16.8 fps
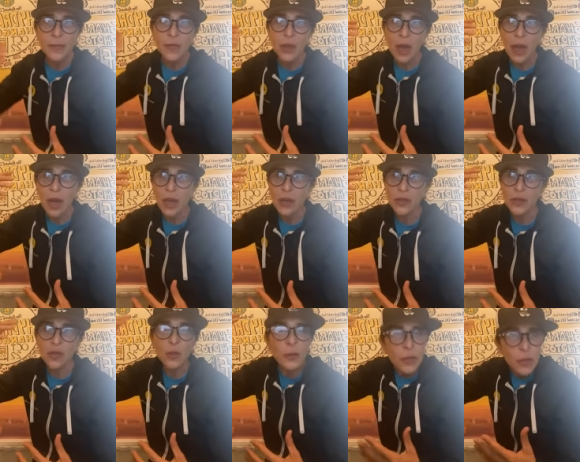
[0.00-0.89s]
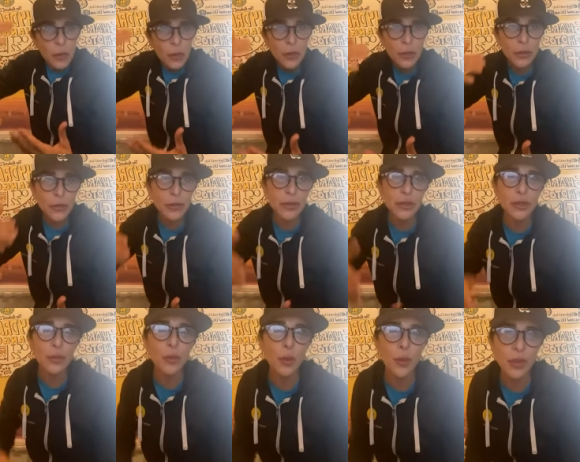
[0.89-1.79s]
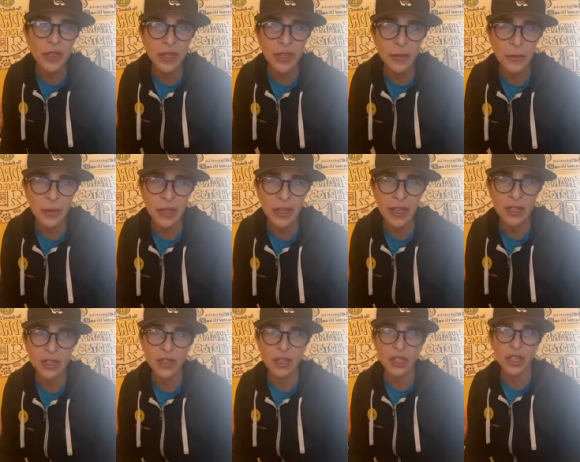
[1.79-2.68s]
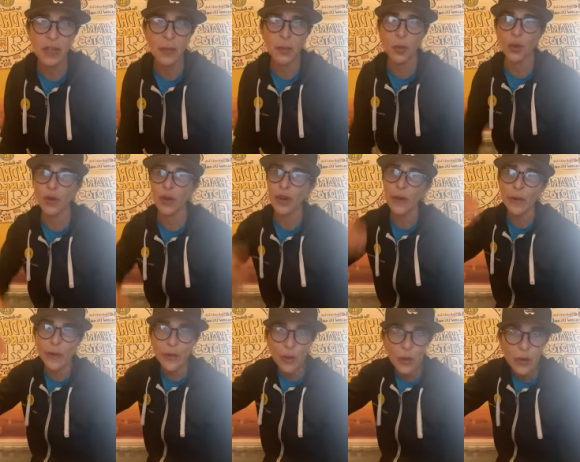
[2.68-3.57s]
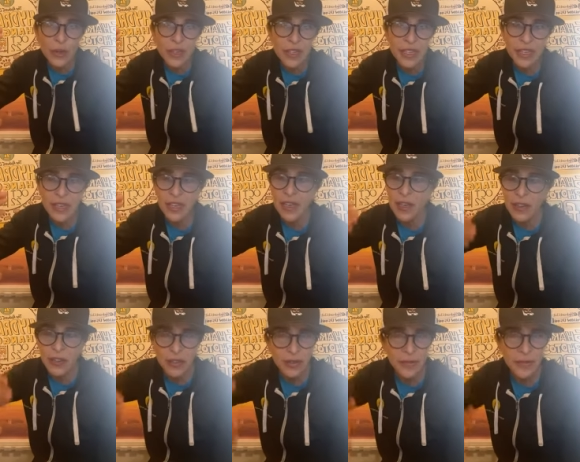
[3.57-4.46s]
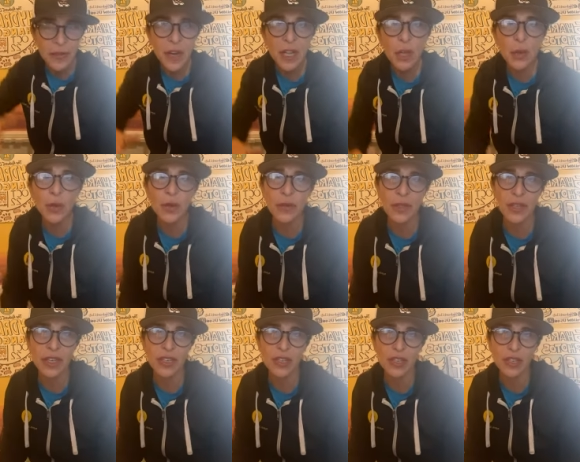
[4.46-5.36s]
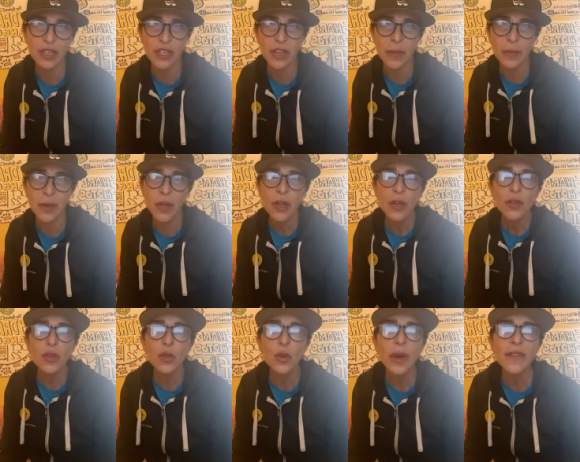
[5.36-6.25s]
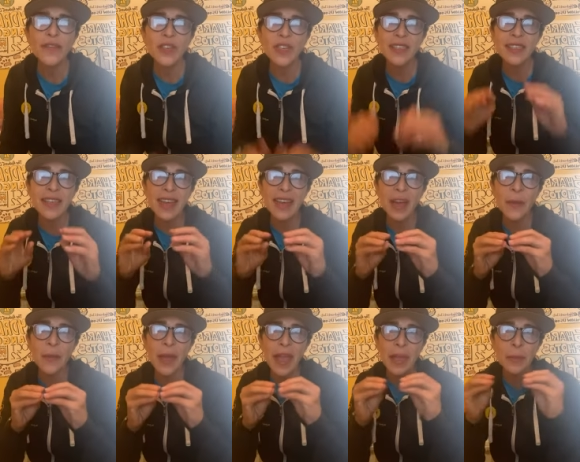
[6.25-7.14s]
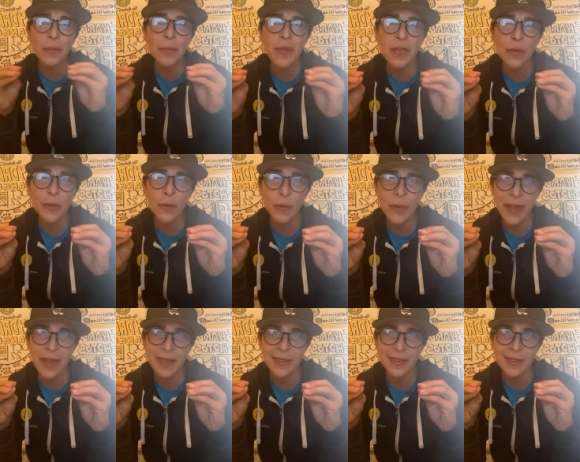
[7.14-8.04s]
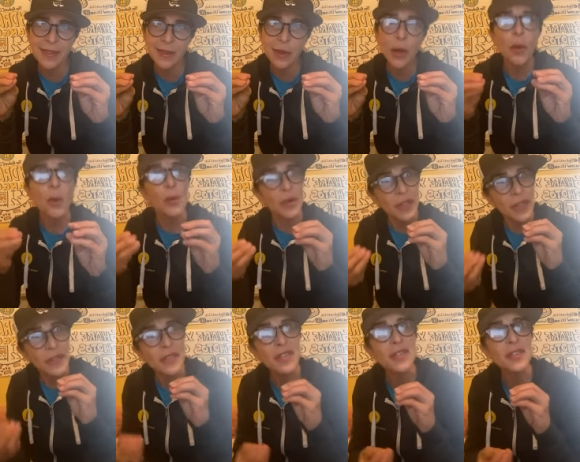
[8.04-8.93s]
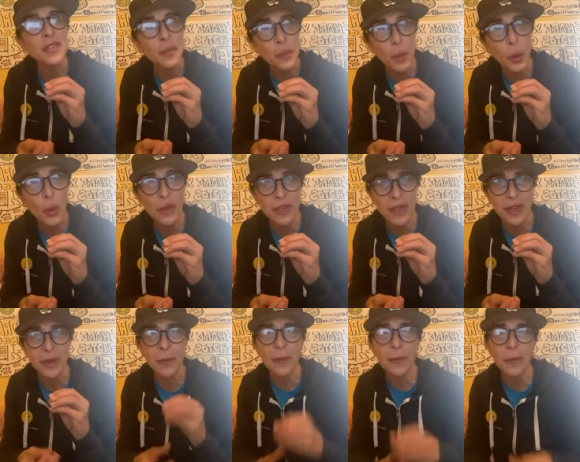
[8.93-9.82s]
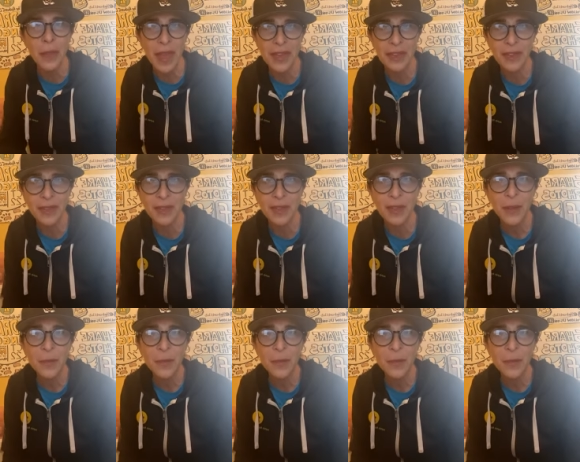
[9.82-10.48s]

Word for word: uh, superior to subordinate relationship or authority to follower relationship, you have just set up a peer based or even a subordinate based